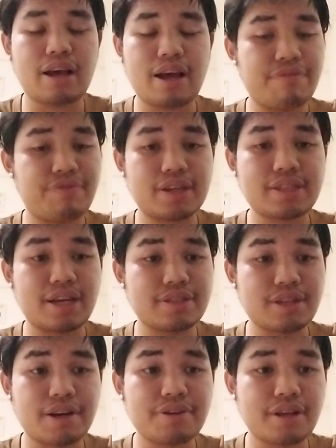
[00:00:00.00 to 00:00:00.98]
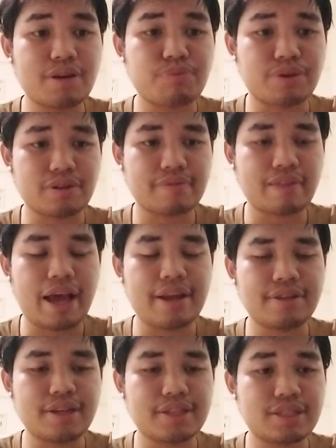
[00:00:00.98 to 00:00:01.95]
affect the entire network
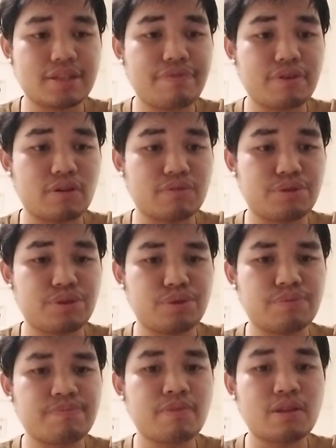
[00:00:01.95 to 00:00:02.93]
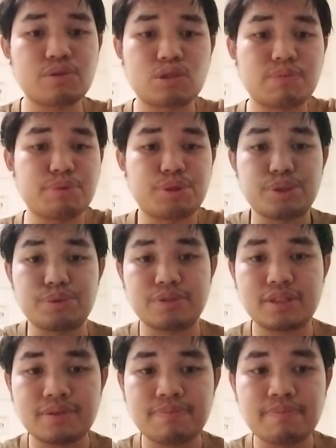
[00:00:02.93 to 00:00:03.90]
and it's difficult to
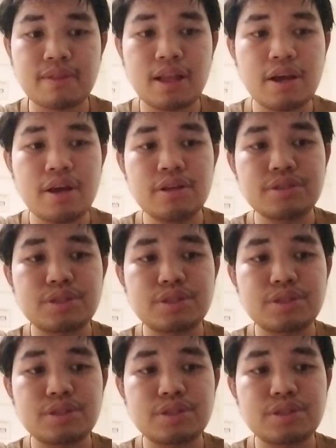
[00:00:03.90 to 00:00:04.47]
troubleshoot.